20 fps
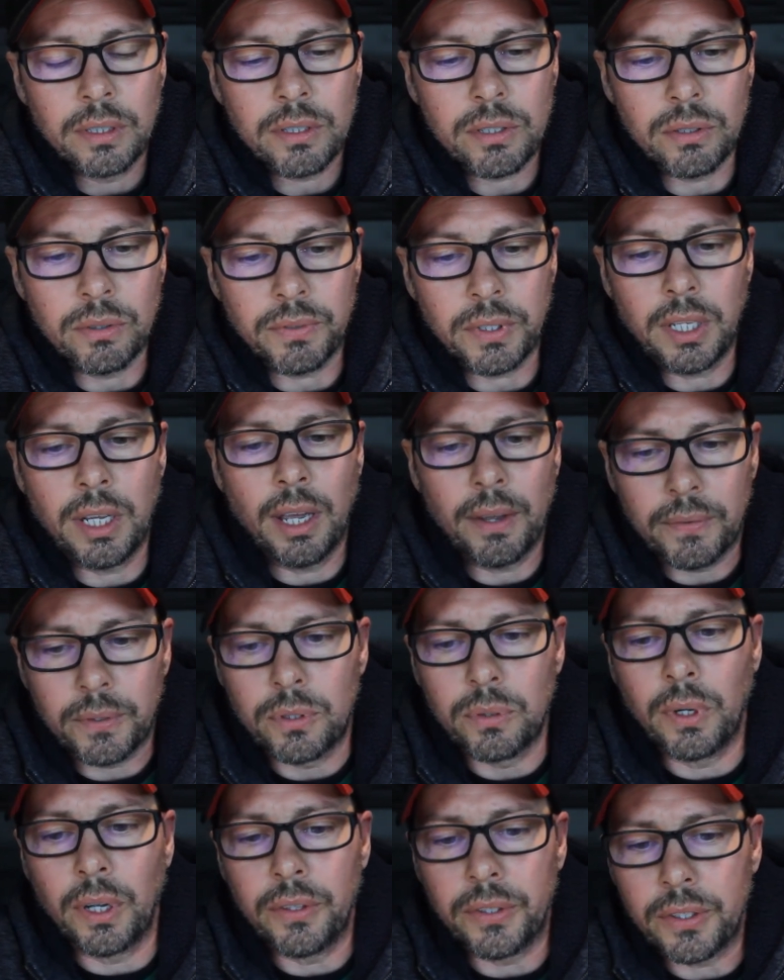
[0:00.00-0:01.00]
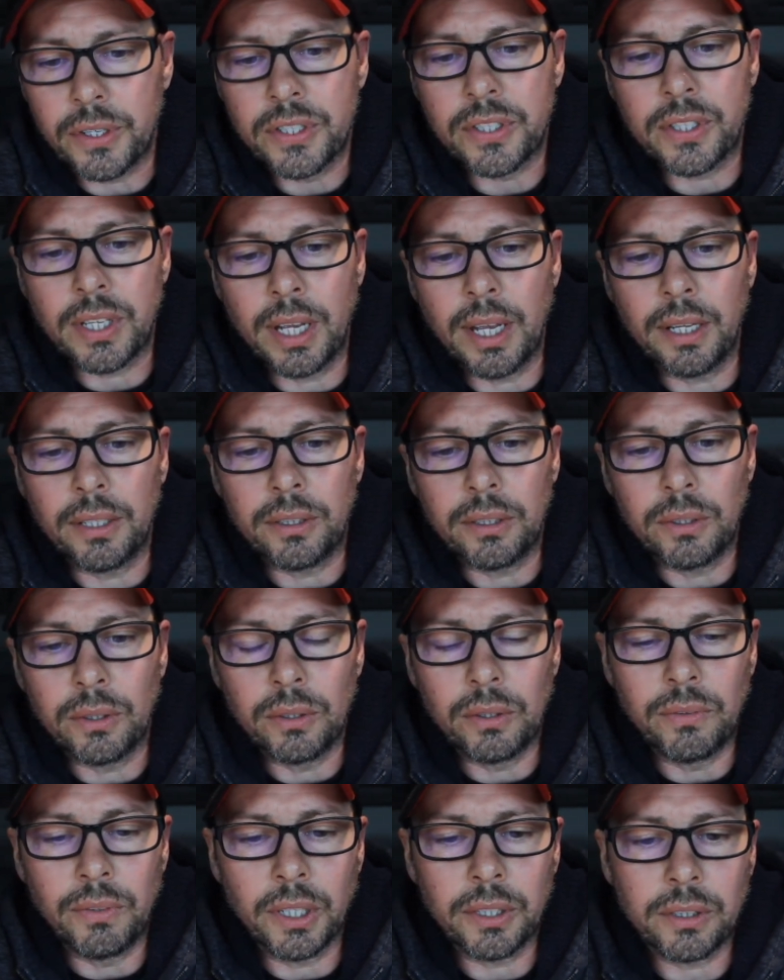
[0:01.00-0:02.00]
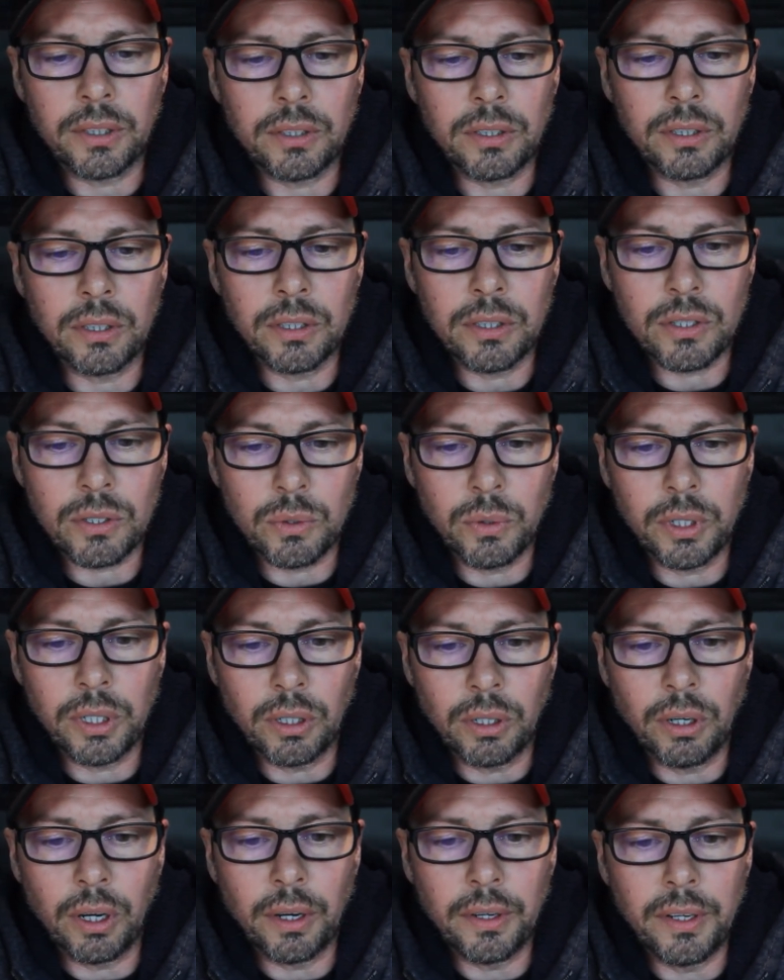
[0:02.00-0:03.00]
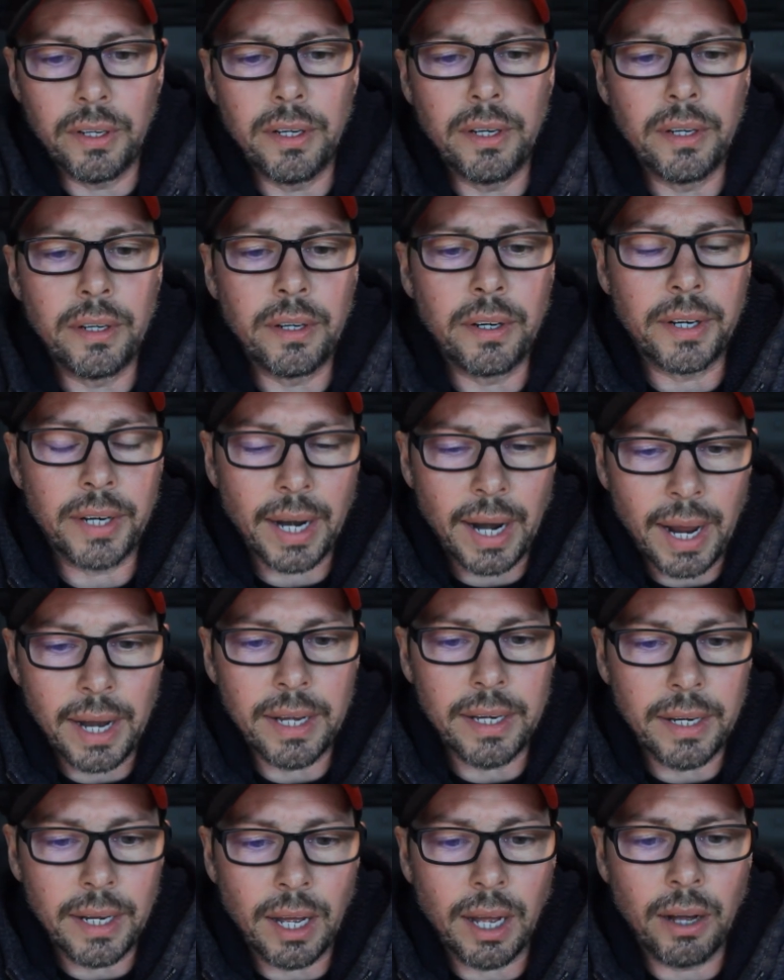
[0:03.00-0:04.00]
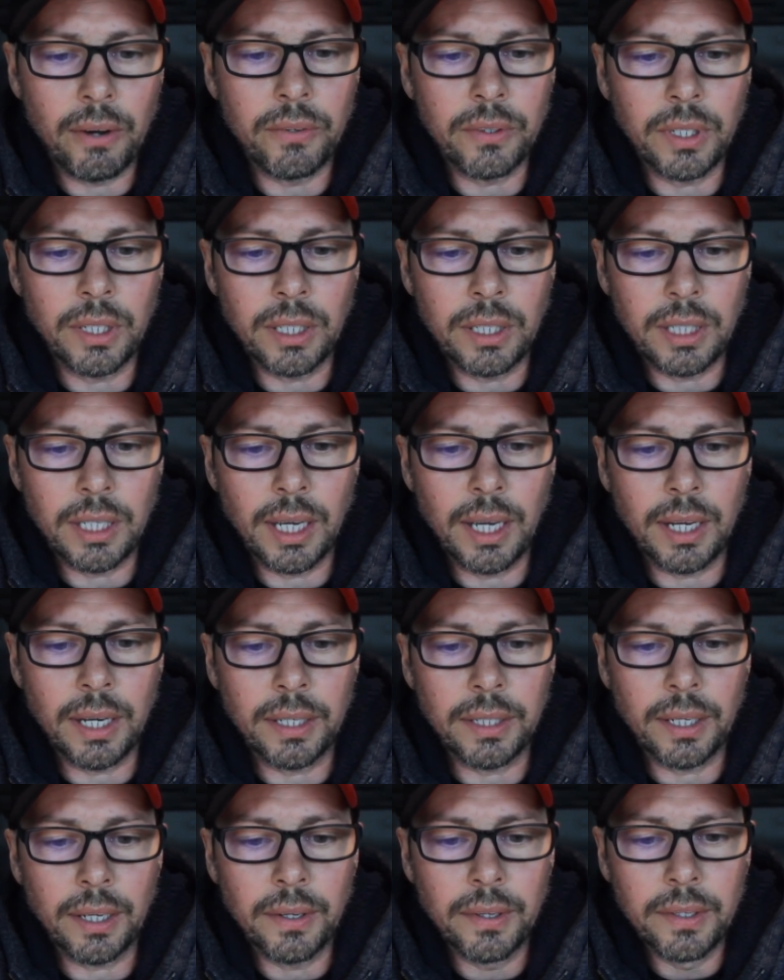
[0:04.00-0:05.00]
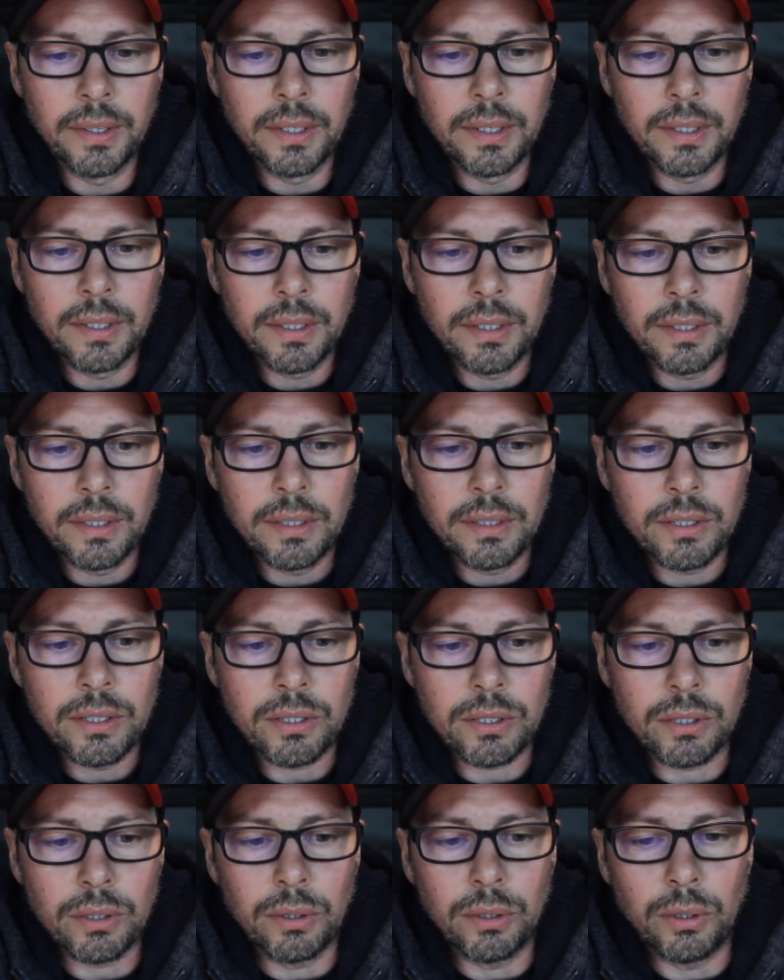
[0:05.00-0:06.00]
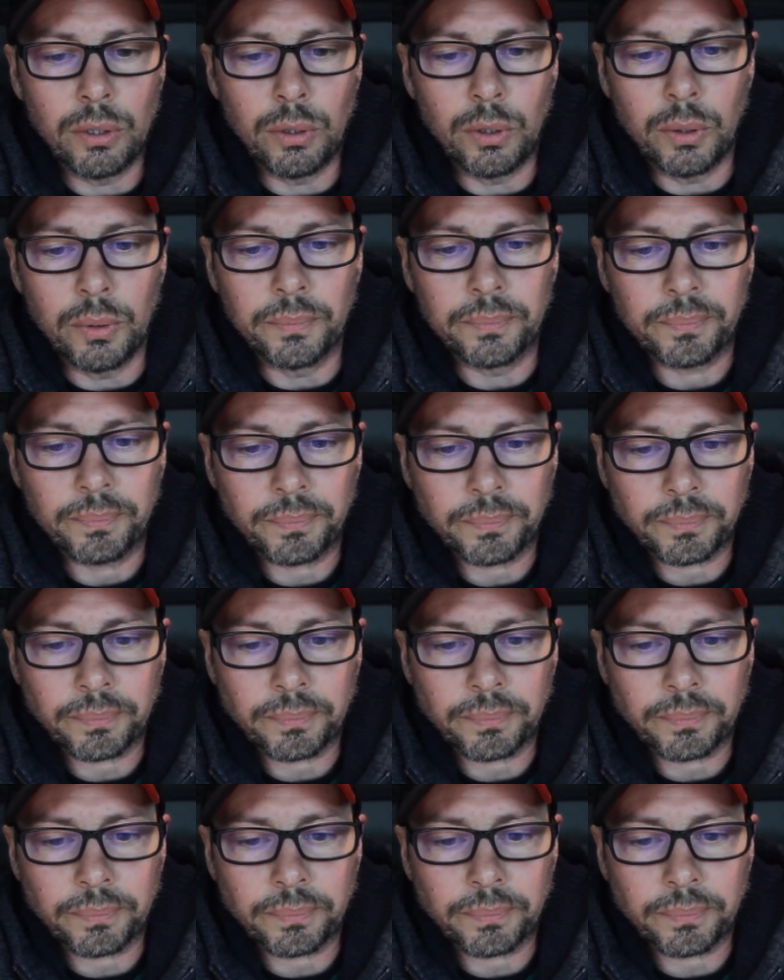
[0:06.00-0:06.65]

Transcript: So we have to understand, you know, what is going on right now in Canada. So